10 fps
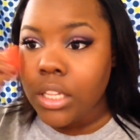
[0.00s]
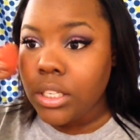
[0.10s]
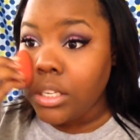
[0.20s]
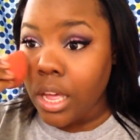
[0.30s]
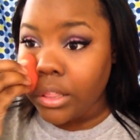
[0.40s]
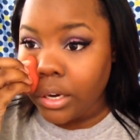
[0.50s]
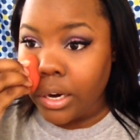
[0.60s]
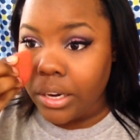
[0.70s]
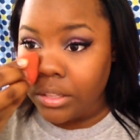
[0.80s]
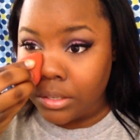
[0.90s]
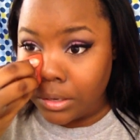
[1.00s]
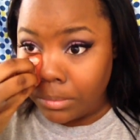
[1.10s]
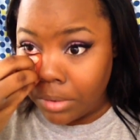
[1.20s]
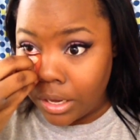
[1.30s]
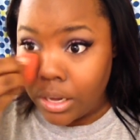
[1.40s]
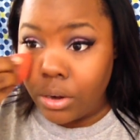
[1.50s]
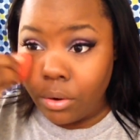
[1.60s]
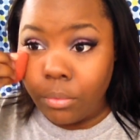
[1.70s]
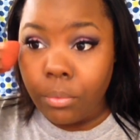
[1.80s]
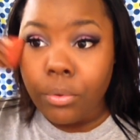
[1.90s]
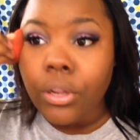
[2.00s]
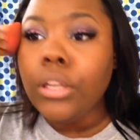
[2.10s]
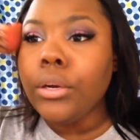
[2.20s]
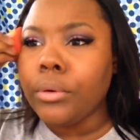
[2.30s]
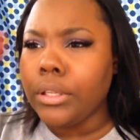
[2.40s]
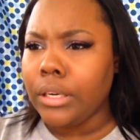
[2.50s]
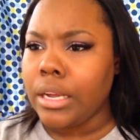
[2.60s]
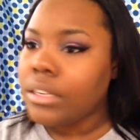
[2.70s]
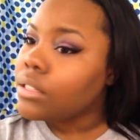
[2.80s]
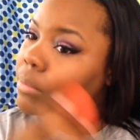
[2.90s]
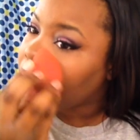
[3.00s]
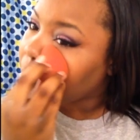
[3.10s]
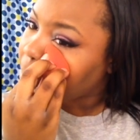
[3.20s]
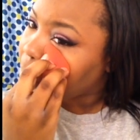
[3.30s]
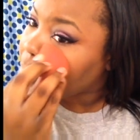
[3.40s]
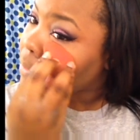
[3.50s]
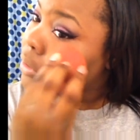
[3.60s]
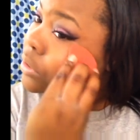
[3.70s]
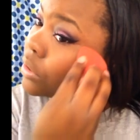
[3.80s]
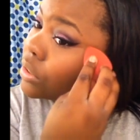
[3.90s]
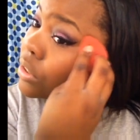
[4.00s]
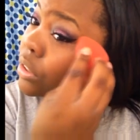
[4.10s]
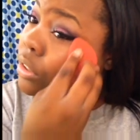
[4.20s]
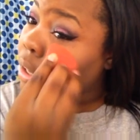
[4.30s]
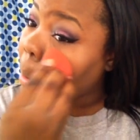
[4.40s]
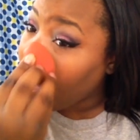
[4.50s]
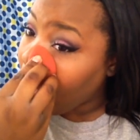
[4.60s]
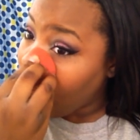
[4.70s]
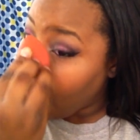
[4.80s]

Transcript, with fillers: together and it's going to make it really, really nice. So